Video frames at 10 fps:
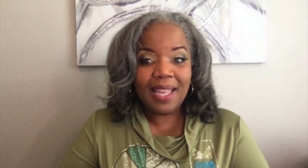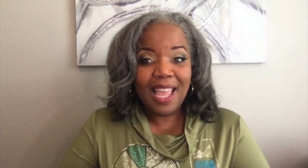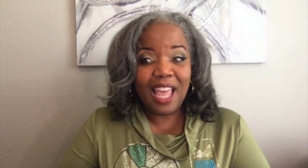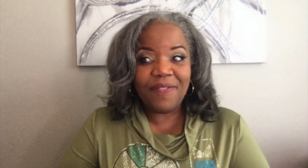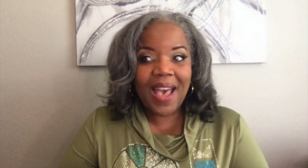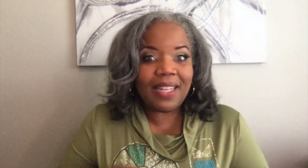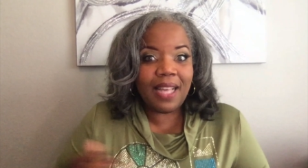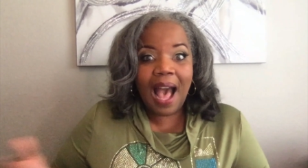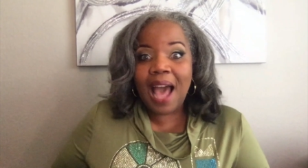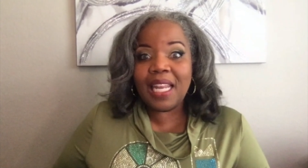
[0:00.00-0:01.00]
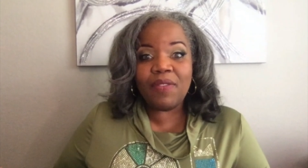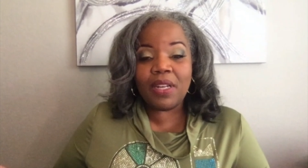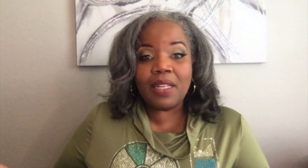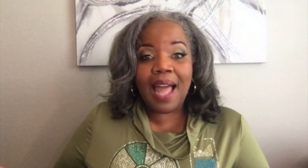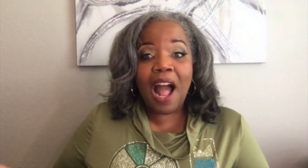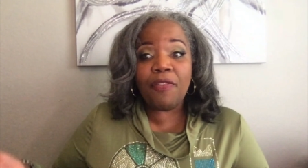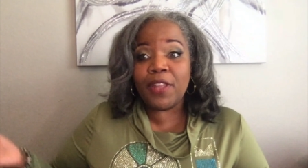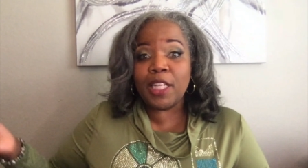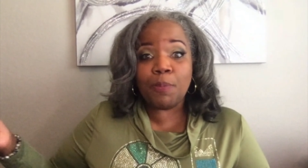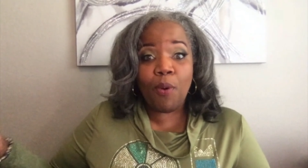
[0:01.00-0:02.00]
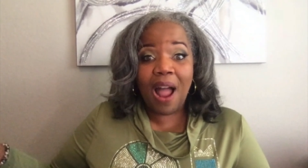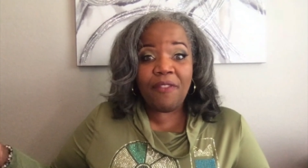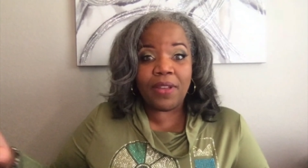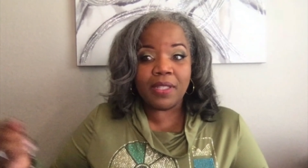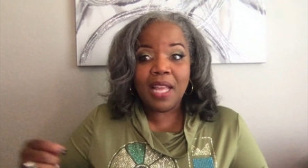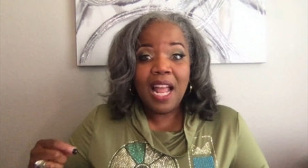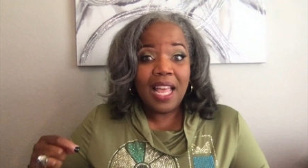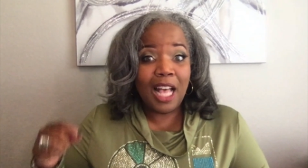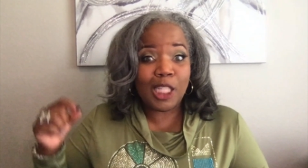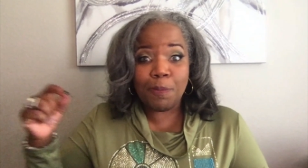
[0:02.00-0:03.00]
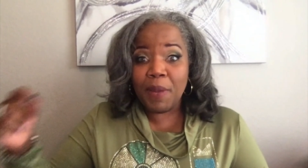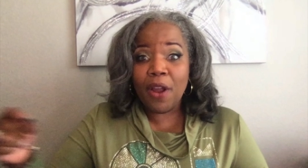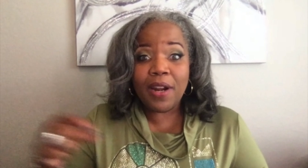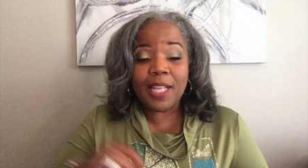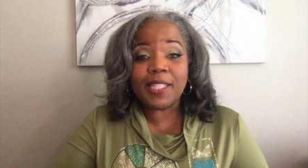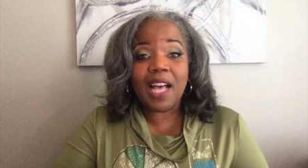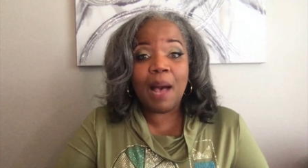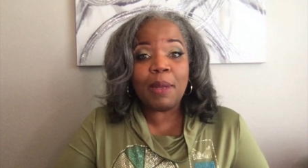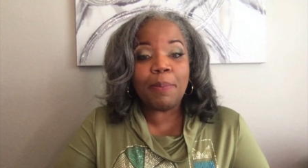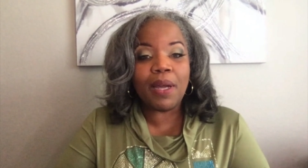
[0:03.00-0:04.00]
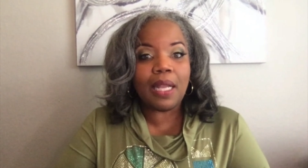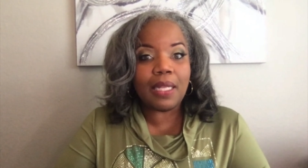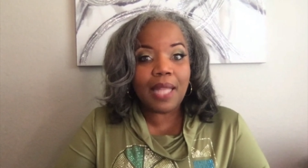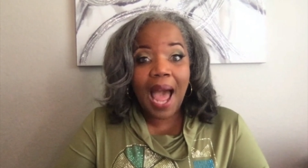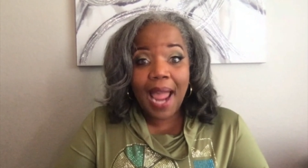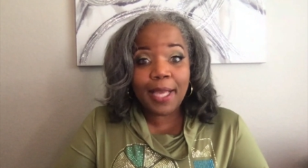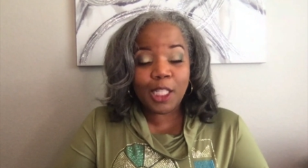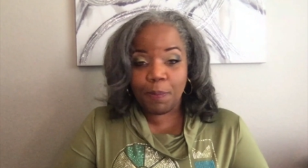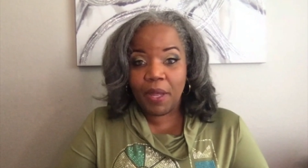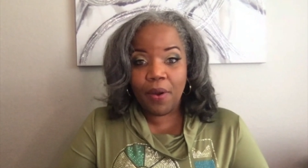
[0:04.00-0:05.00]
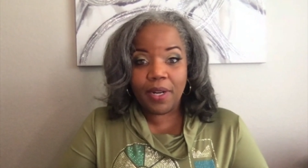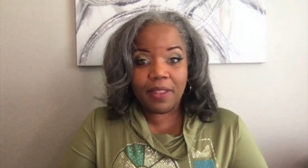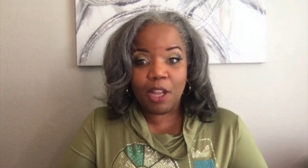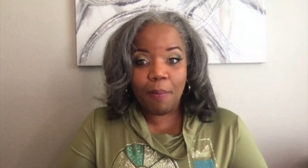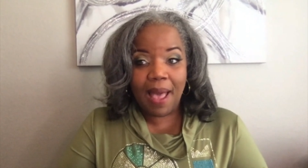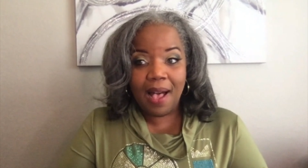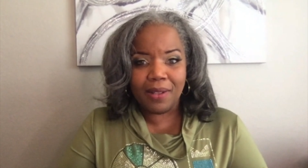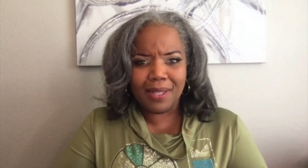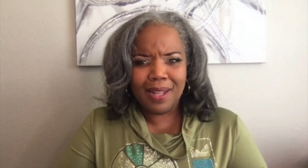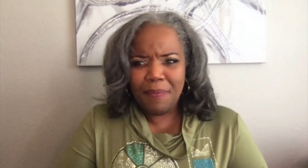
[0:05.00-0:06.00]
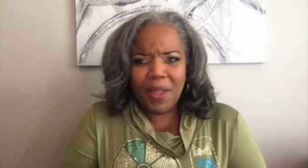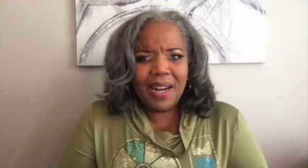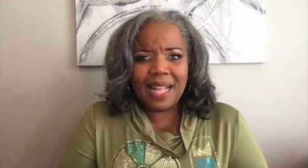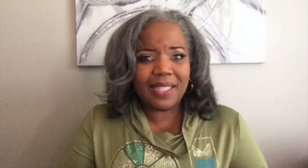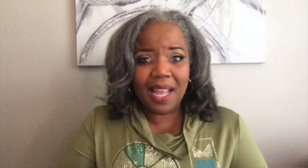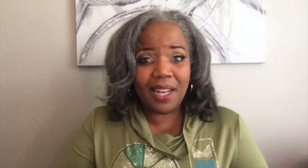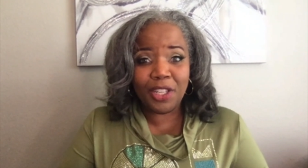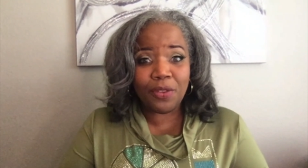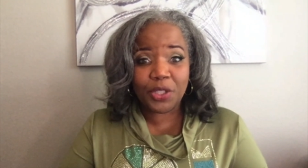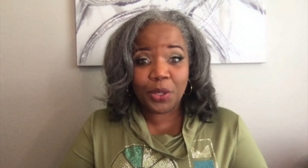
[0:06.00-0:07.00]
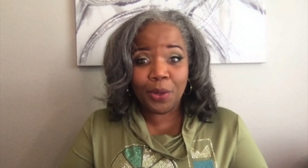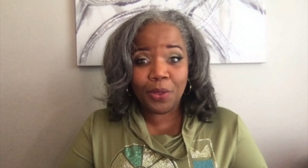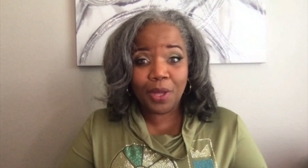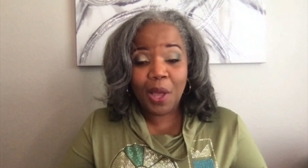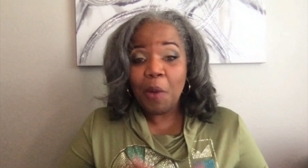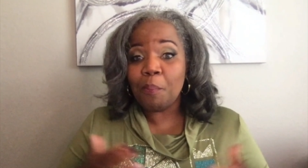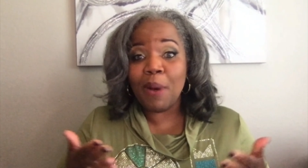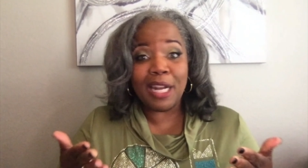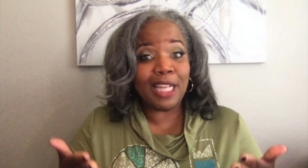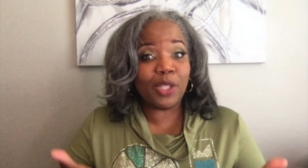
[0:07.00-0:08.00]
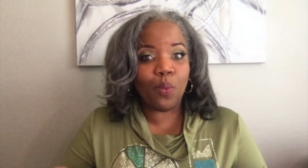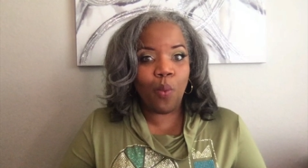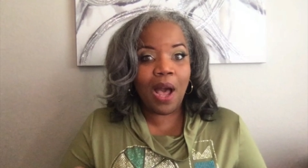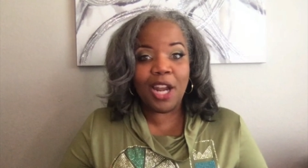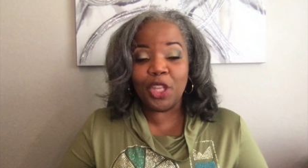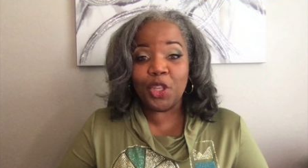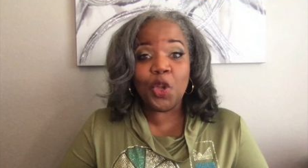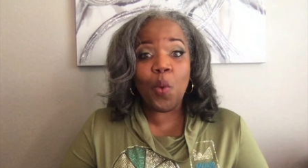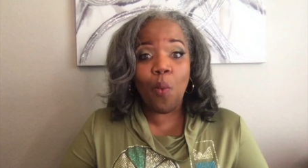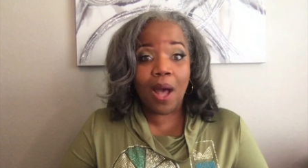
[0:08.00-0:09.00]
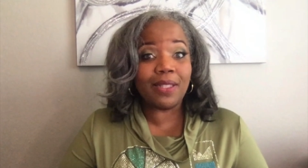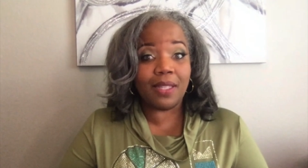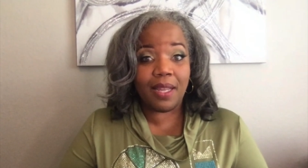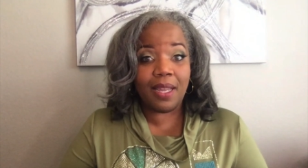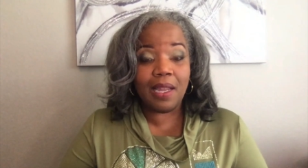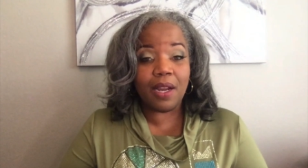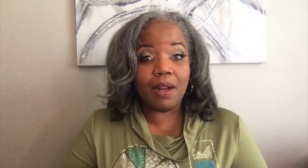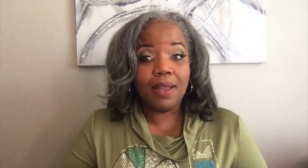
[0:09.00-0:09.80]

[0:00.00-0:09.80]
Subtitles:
In fact, God even allowed these prophets. A spirit has come and put a lying spirit in their mouths. They're not telling you the truth, but it's what you want to hear.